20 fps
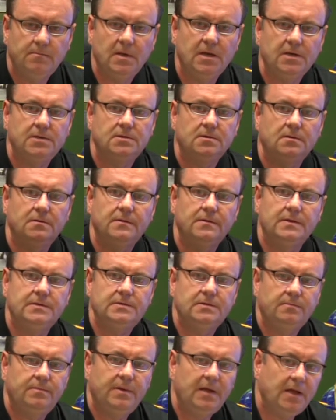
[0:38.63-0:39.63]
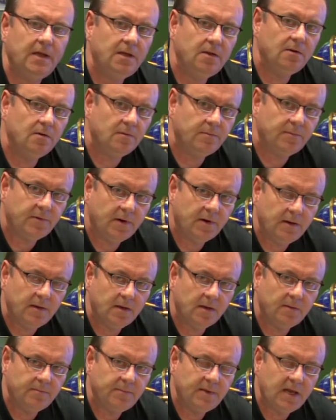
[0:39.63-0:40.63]
Make sure that you pay your
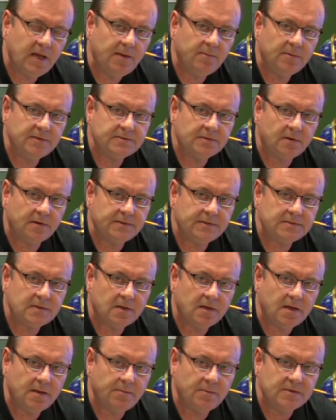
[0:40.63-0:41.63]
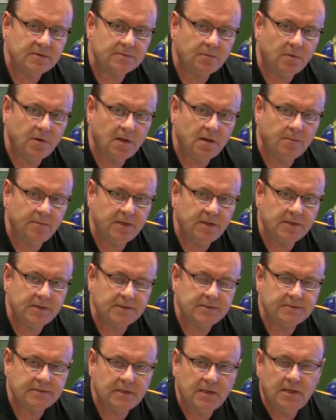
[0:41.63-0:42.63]
uh, payments on time as well
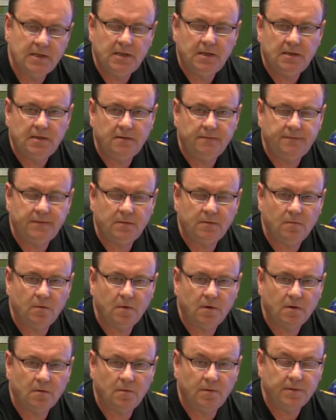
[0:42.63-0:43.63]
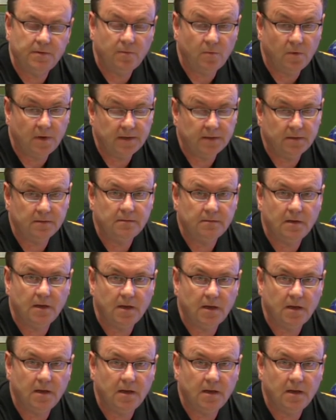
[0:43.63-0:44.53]
because if you work with one